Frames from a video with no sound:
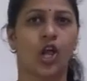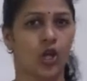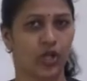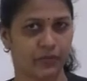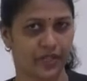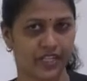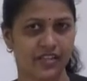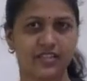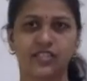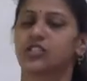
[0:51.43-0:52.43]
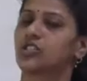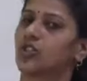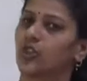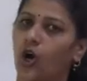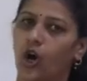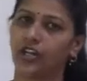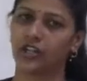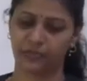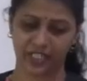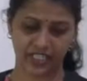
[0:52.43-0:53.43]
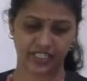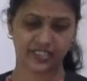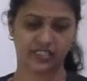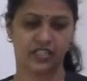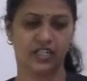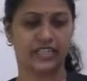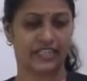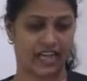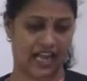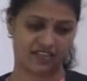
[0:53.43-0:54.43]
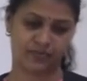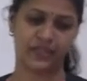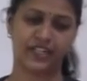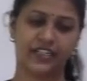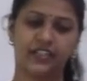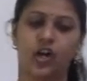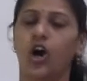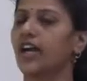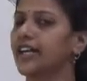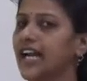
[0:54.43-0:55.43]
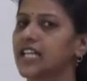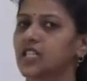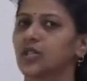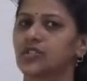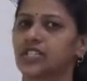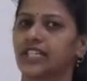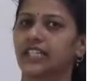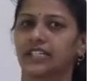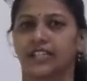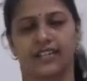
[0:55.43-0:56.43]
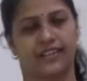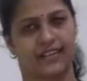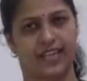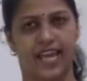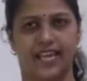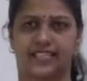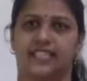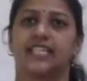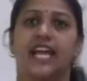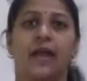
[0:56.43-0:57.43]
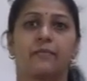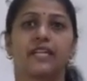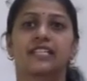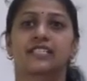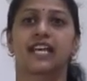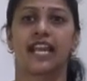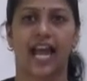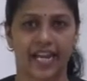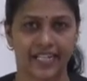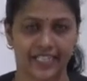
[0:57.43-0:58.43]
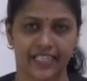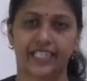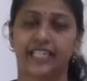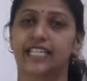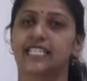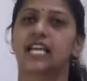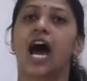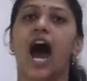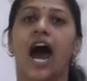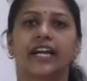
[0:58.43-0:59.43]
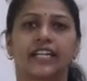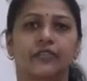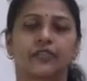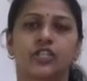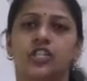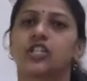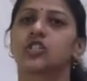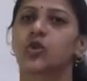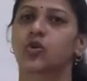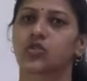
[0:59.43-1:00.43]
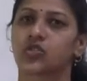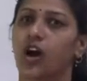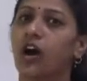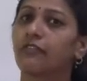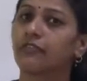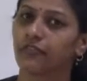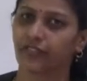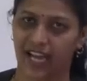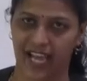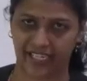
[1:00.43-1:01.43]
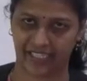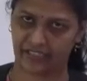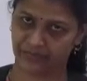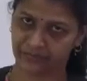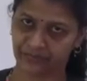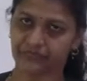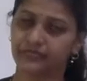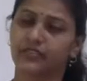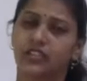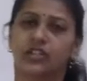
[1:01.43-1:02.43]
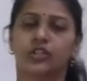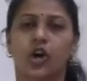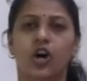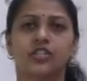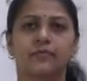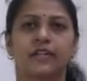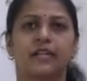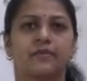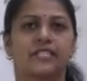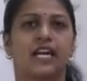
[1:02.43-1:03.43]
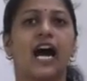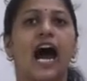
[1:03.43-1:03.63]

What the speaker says: Luminous, non-luminous, transparent or translucent? Yes, it emits the light. It is the artificial source of light. Torch bulb is a